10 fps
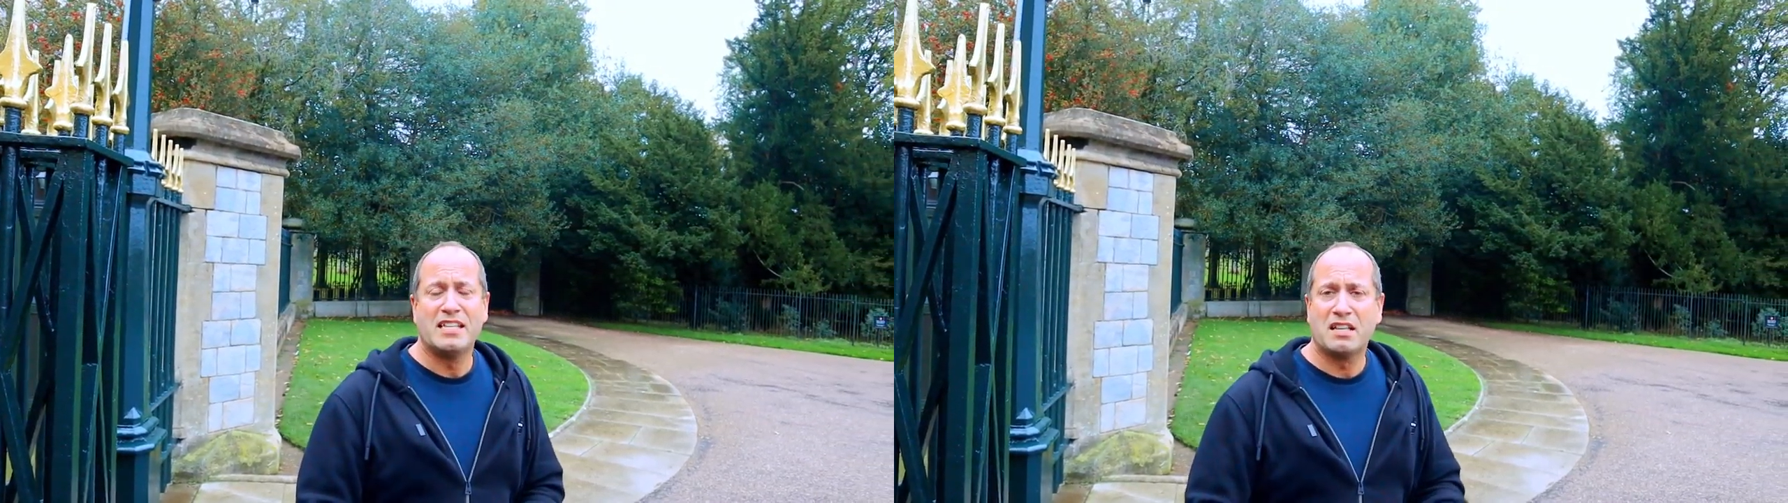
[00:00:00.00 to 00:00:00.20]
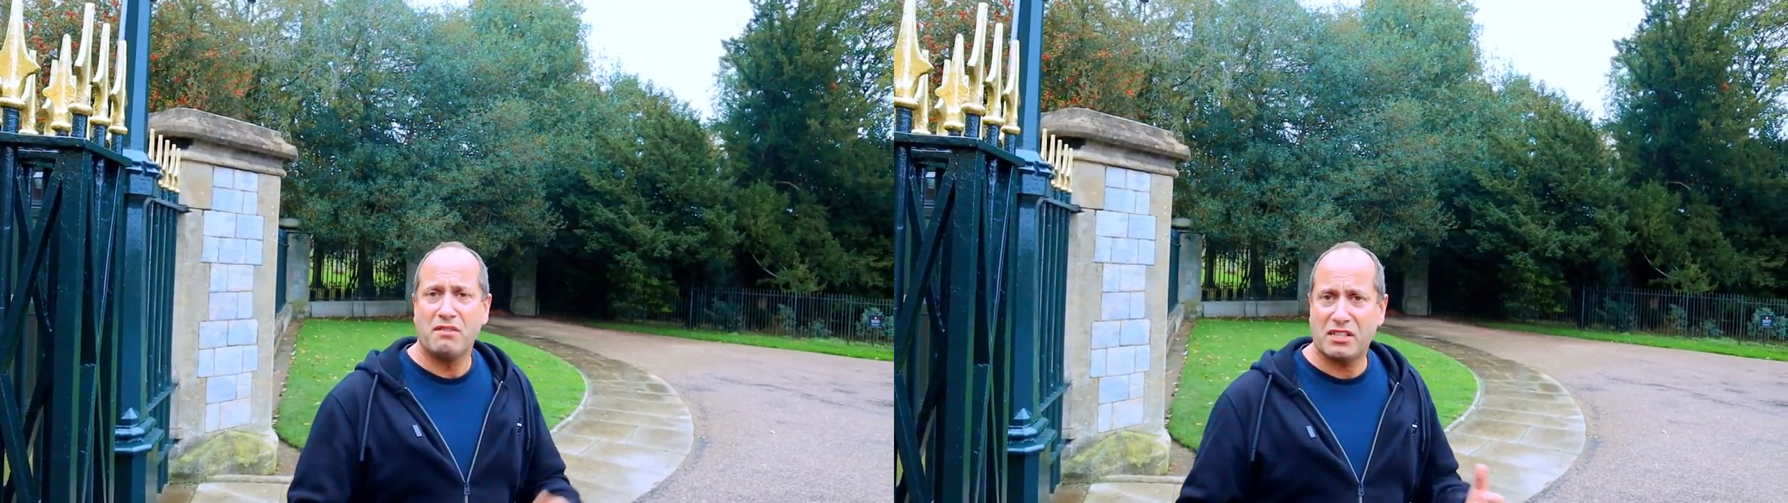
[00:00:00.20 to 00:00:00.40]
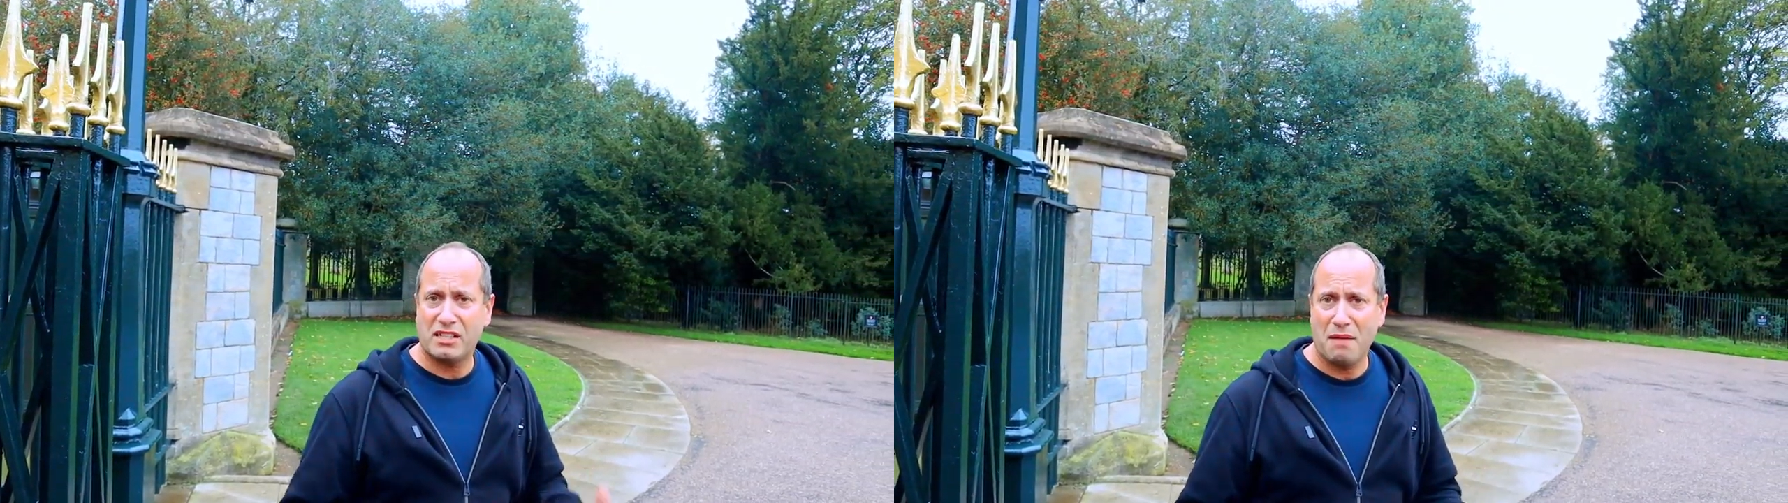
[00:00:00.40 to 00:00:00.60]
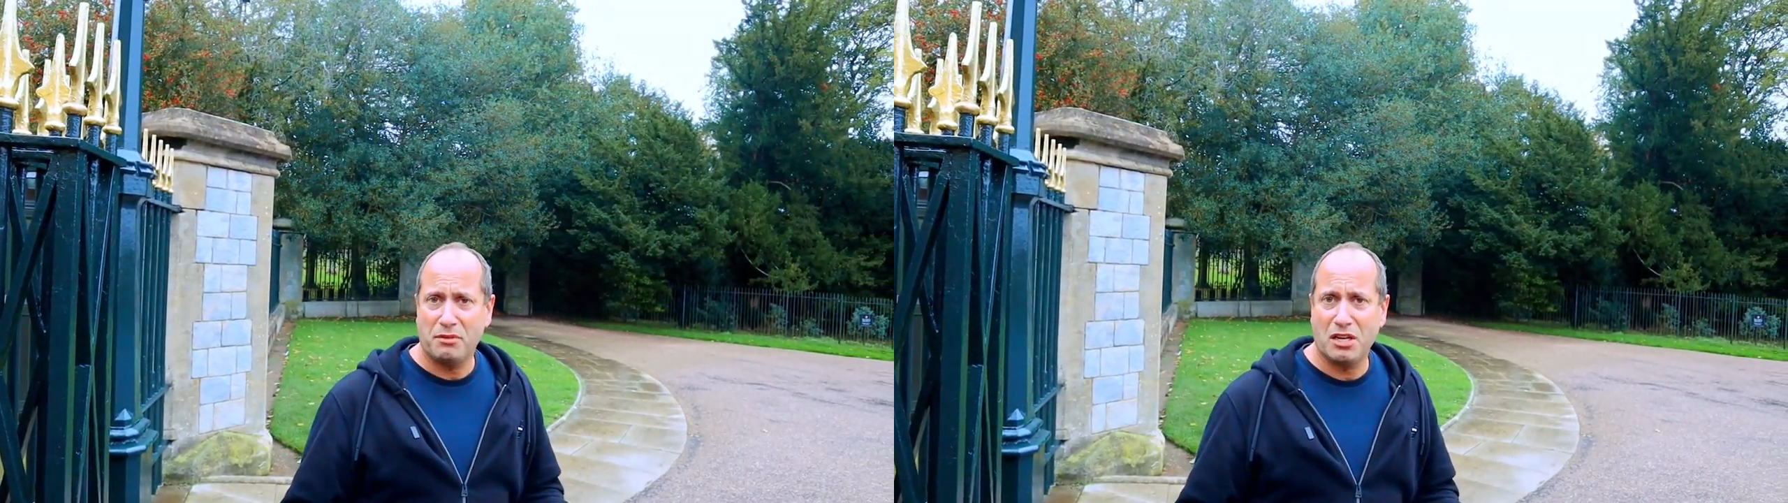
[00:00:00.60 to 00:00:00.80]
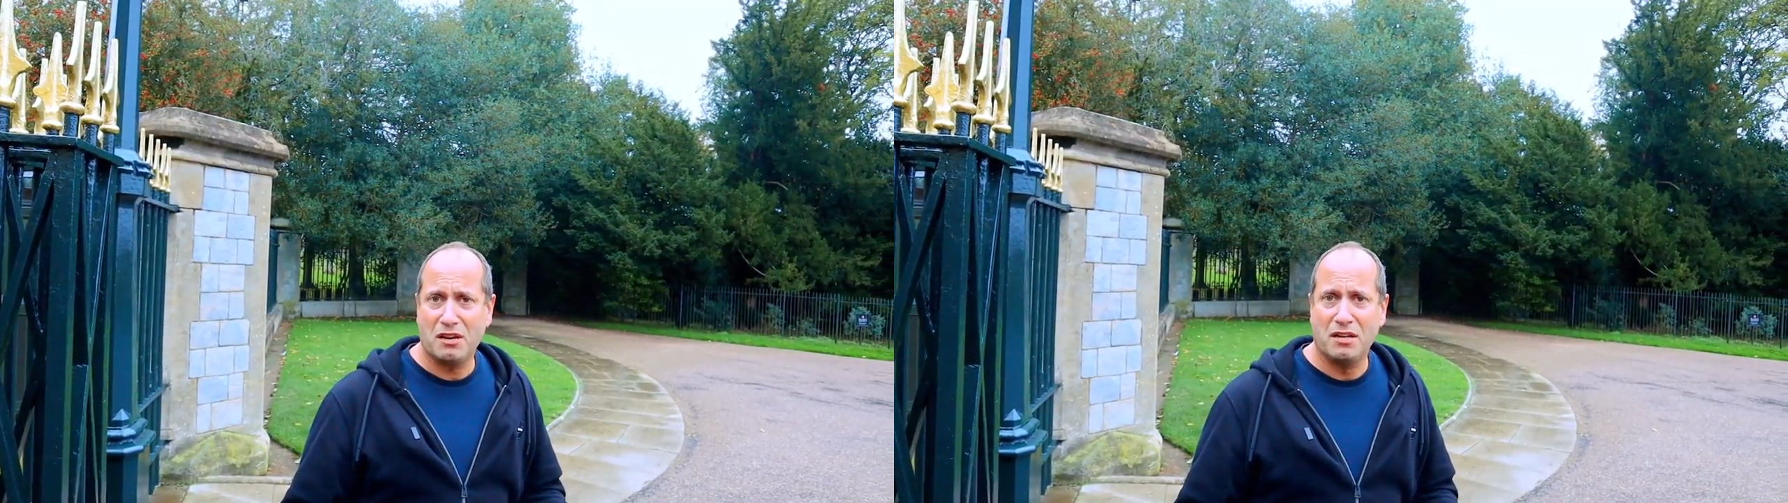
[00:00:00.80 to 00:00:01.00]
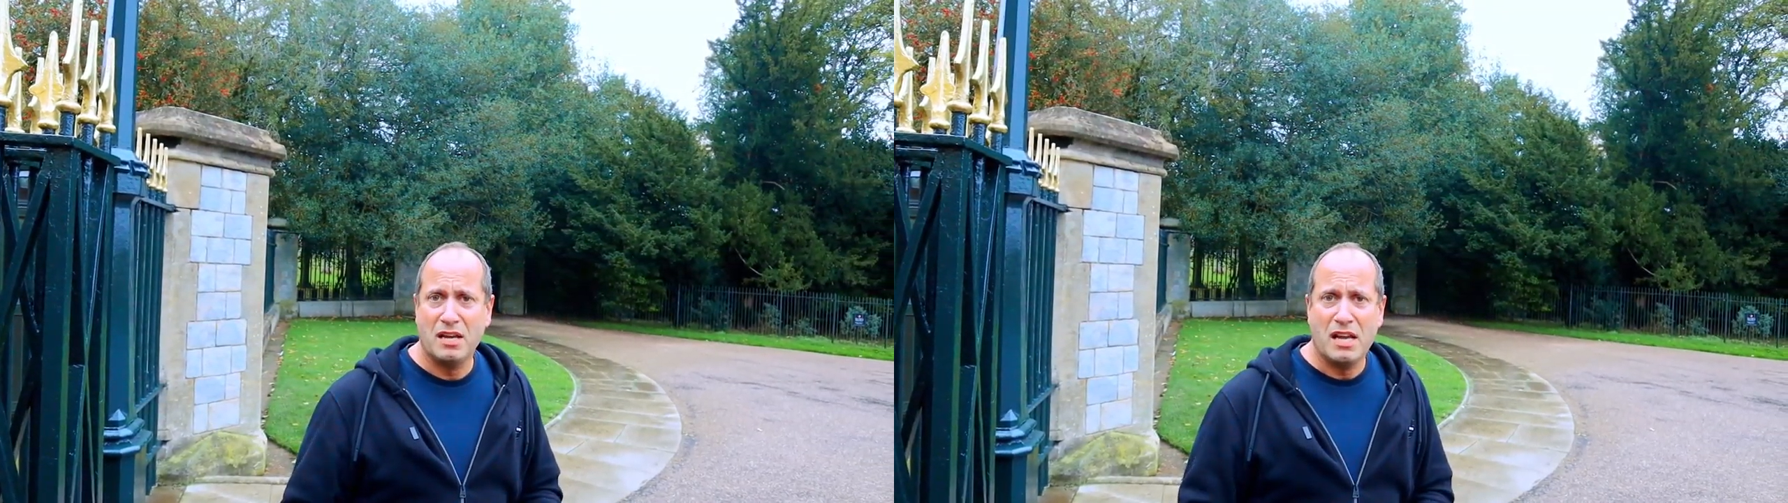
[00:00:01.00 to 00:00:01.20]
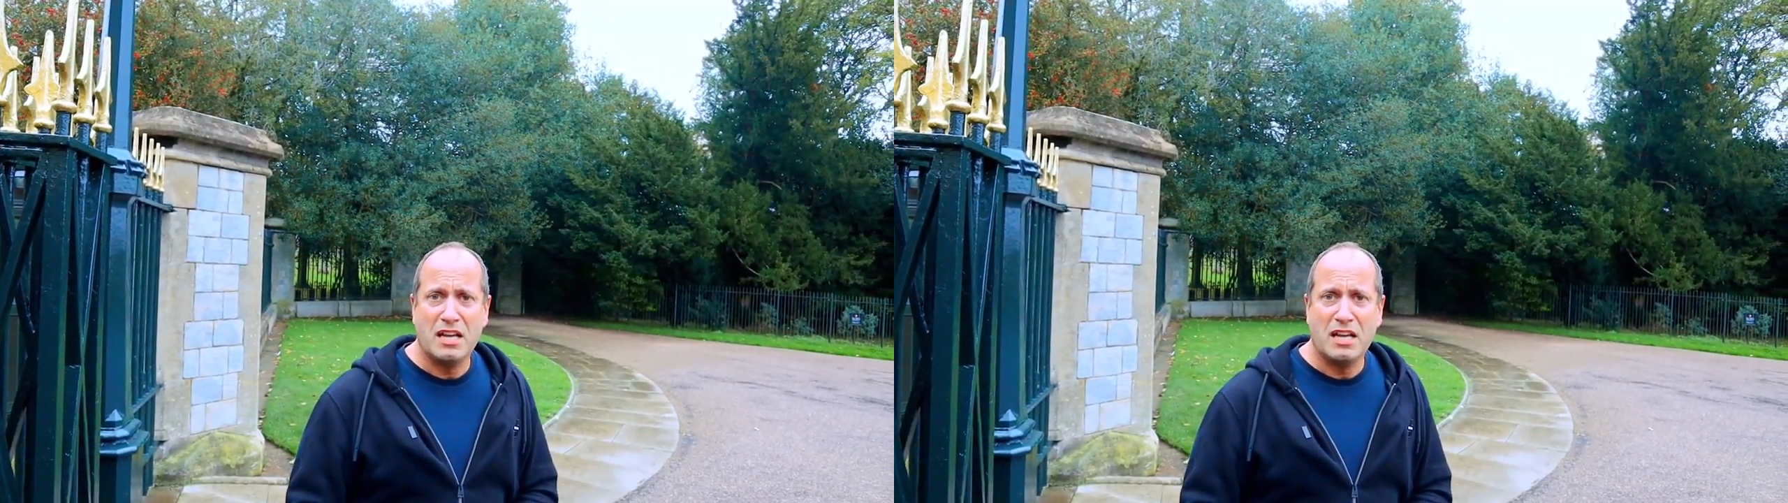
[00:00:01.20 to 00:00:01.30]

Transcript: He's going to accept you.